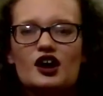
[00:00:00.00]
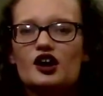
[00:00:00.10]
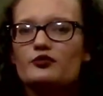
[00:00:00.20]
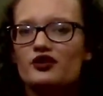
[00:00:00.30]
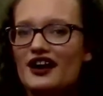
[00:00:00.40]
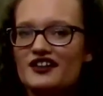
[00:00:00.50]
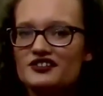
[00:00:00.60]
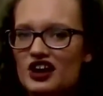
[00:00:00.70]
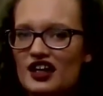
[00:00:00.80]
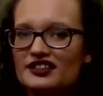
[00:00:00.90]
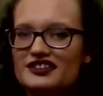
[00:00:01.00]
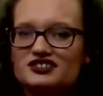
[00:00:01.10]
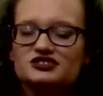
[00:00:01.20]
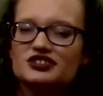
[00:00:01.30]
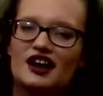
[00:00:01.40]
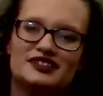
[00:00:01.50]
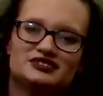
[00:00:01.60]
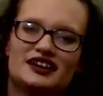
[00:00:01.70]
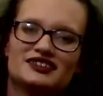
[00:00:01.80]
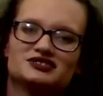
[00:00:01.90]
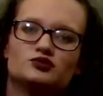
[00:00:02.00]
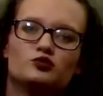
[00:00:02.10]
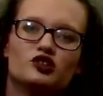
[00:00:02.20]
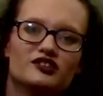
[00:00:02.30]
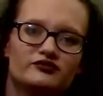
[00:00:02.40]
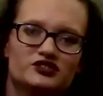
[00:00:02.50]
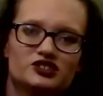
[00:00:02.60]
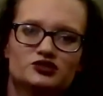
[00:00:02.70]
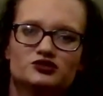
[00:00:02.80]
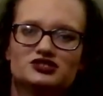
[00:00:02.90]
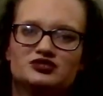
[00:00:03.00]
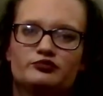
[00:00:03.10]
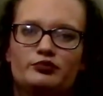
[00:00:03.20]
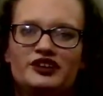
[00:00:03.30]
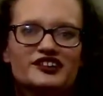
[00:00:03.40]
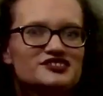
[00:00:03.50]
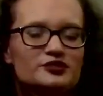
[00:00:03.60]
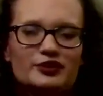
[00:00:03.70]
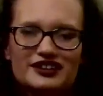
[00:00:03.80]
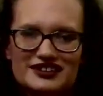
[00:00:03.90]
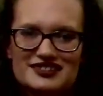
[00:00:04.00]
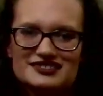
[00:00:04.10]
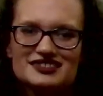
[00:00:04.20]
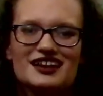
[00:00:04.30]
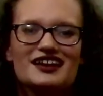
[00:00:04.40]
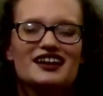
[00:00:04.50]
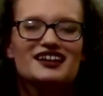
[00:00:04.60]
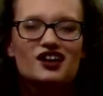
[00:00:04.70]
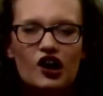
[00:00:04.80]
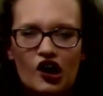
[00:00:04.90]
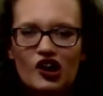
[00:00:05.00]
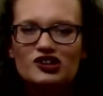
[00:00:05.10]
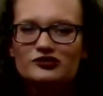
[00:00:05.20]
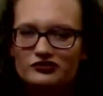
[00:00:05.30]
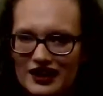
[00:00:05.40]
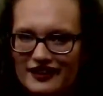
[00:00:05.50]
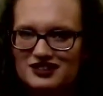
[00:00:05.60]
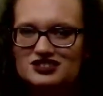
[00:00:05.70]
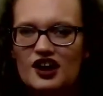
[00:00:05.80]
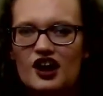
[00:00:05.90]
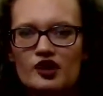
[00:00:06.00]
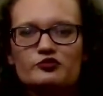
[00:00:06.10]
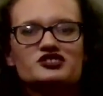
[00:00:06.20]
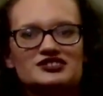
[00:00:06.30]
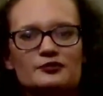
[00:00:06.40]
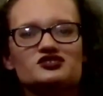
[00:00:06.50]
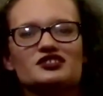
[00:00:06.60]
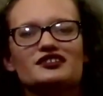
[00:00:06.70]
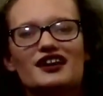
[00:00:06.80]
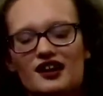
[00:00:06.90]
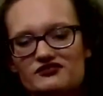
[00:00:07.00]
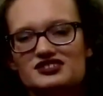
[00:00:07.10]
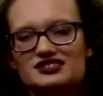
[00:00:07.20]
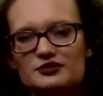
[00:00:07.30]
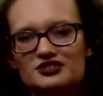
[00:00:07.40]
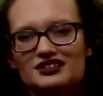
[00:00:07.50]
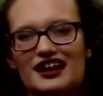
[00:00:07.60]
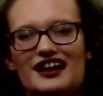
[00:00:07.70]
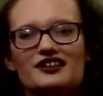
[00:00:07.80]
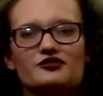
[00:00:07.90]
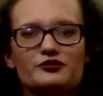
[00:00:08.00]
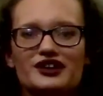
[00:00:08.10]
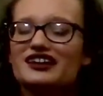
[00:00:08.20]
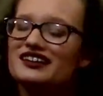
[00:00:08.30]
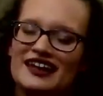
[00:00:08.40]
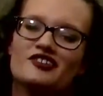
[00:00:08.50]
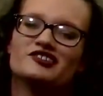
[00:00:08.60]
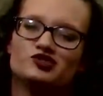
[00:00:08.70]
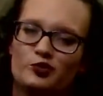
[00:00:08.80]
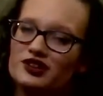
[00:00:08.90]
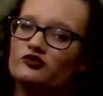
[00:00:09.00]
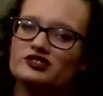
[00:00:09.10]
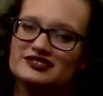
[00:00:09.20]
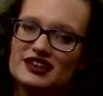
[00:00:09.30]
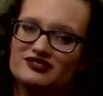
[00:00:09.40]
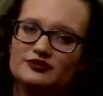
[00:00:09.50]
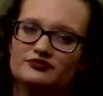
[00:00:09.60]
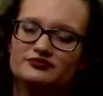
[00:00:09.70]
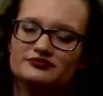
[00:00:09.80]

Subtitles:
Our prior knowledge, context, worldviews, peers' opinions, it all affects our perception of the stimuli we encounter 24/7.